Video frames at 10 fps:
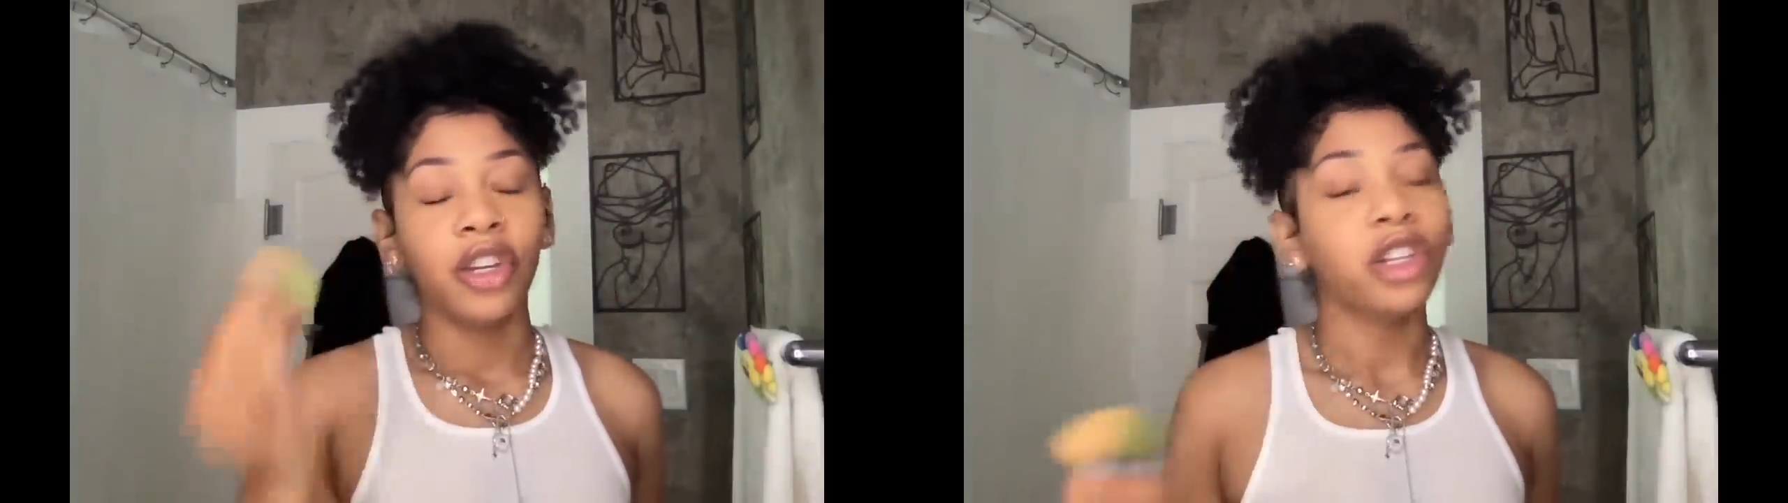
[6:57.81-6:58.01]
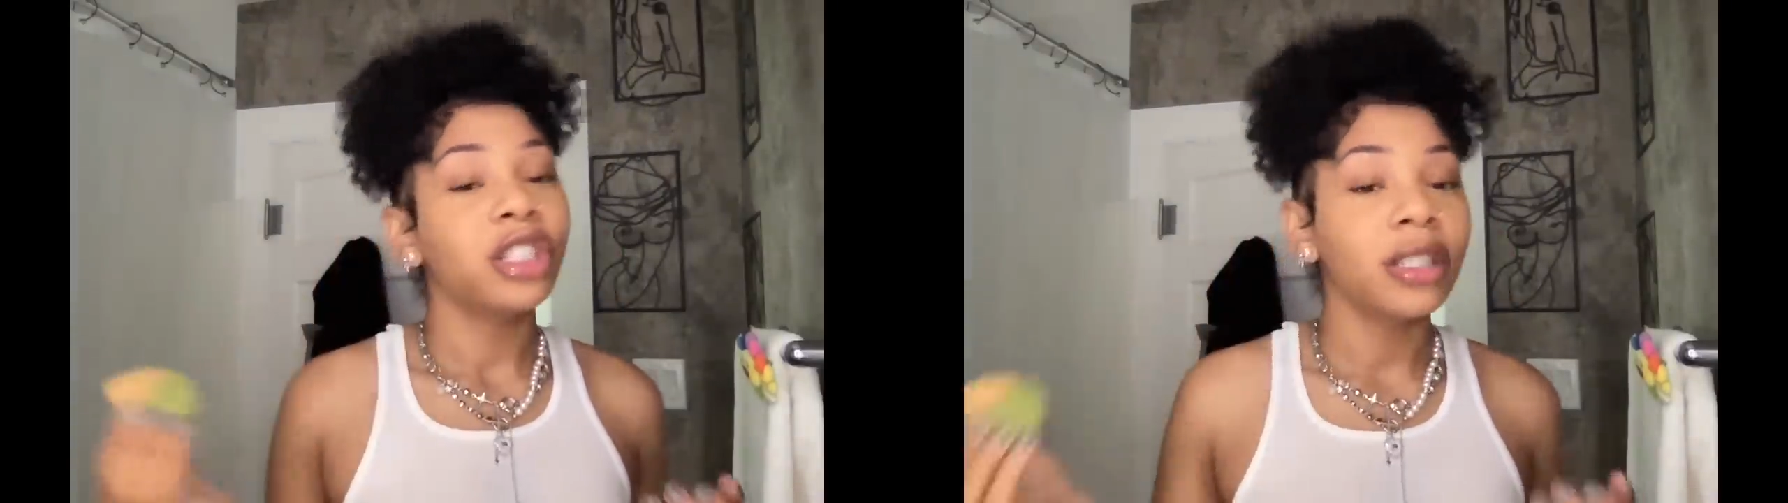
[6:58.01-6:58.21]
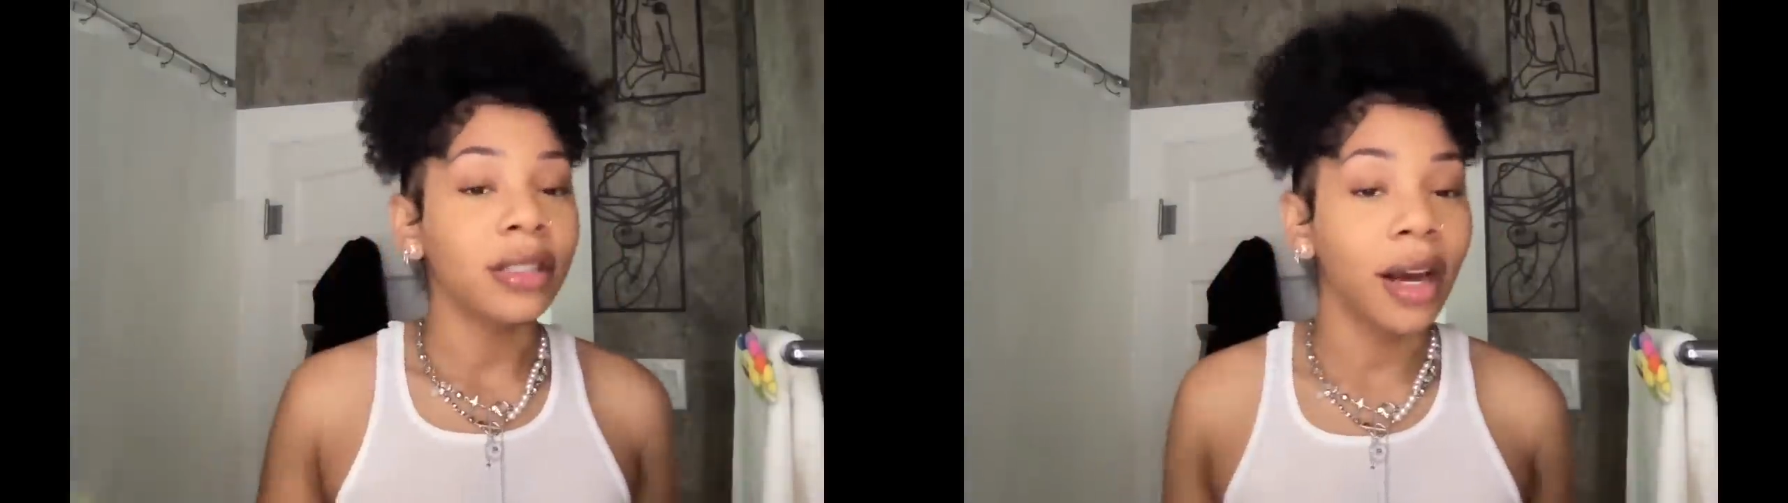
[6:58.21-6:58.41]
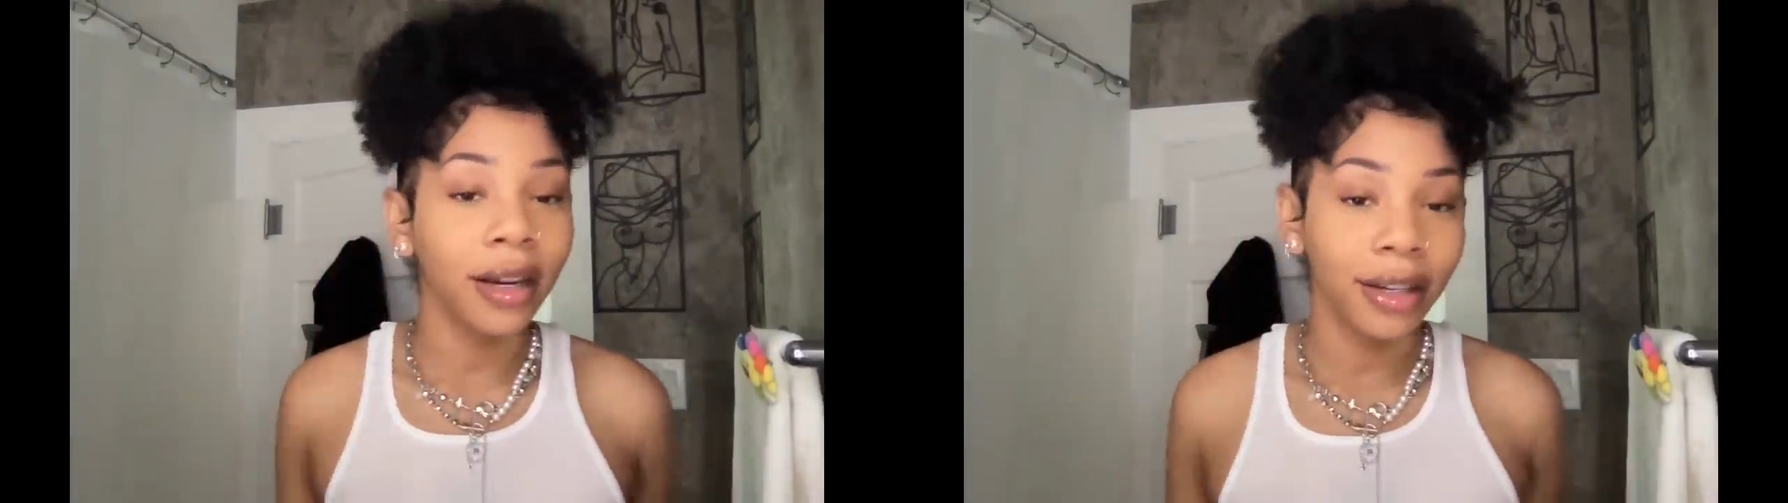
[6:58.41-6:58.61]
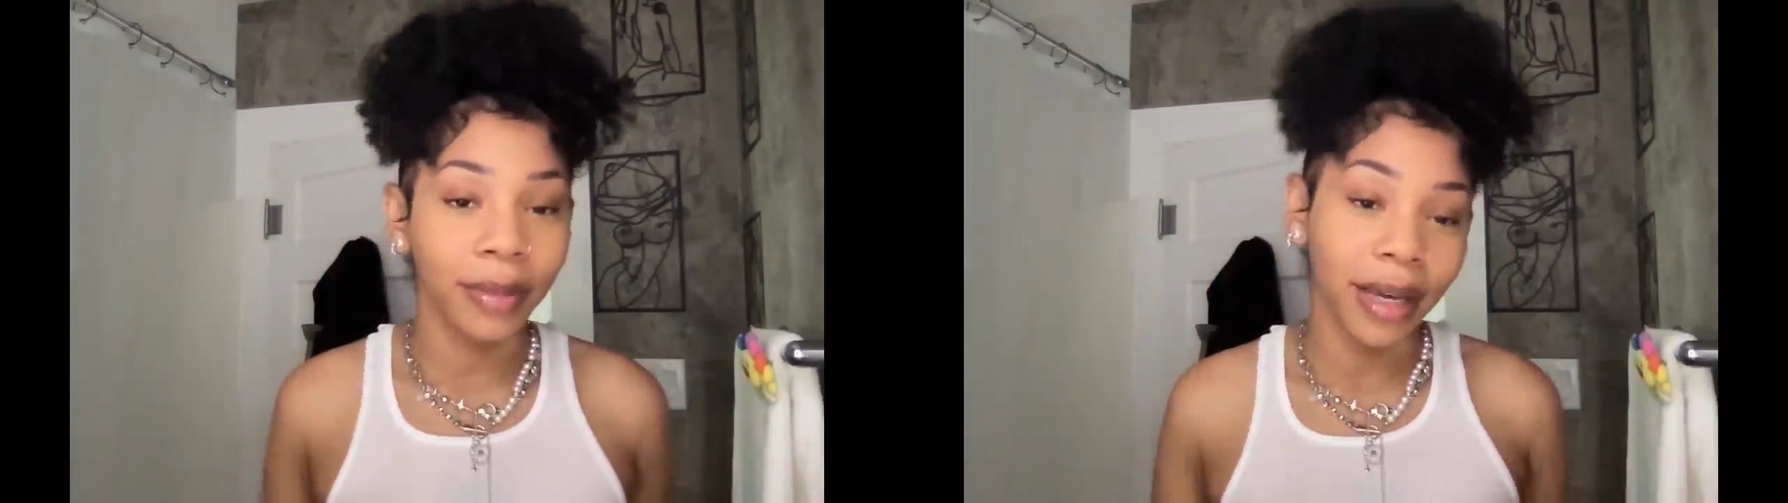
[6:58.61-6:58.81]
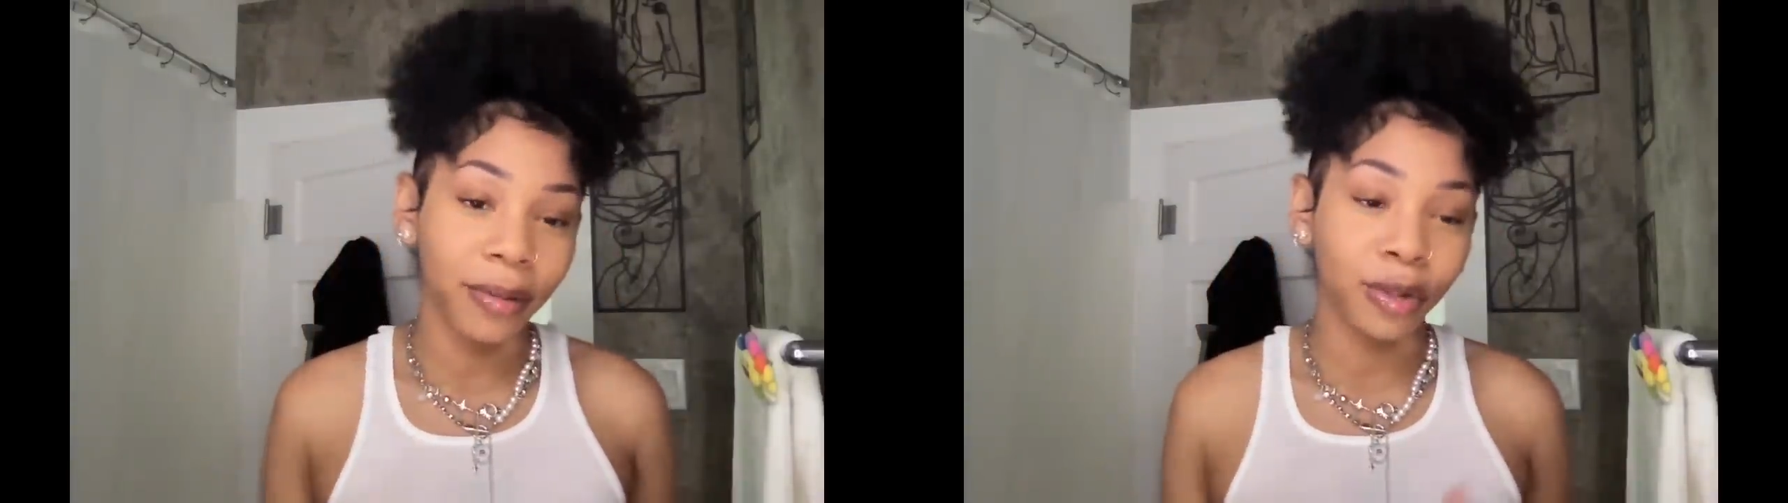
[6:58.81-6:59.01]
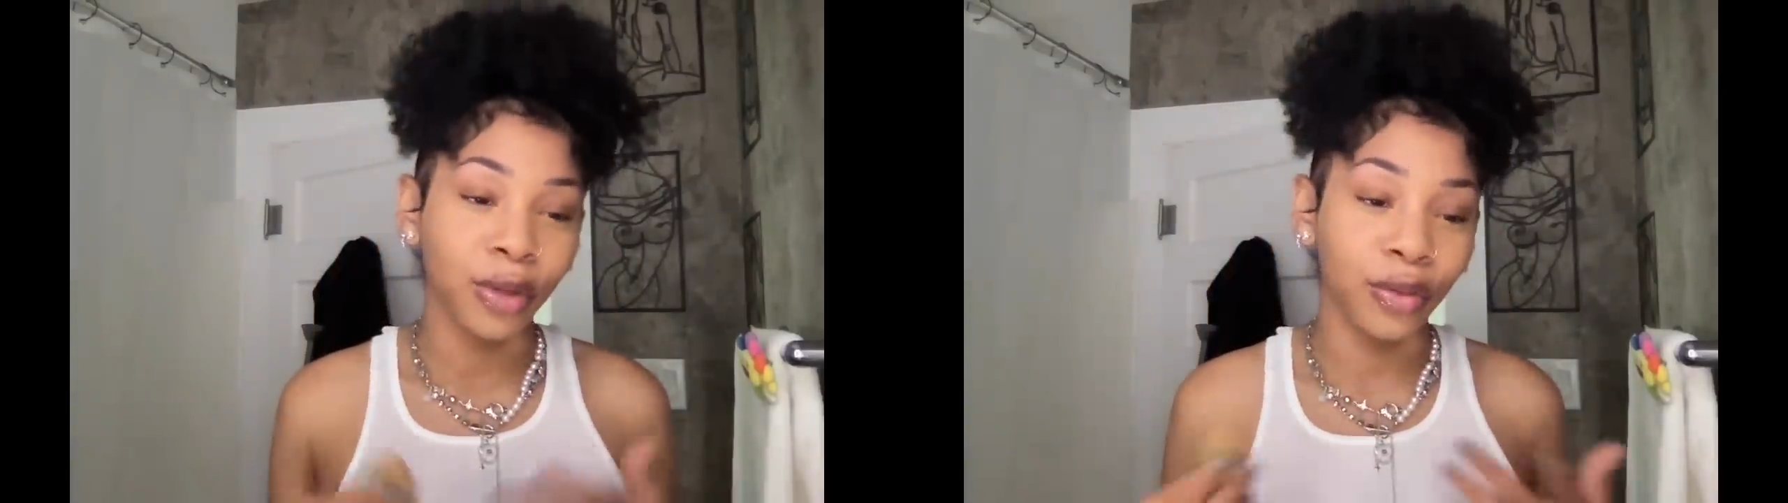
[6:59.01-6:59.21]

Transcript: you're just not going to be able to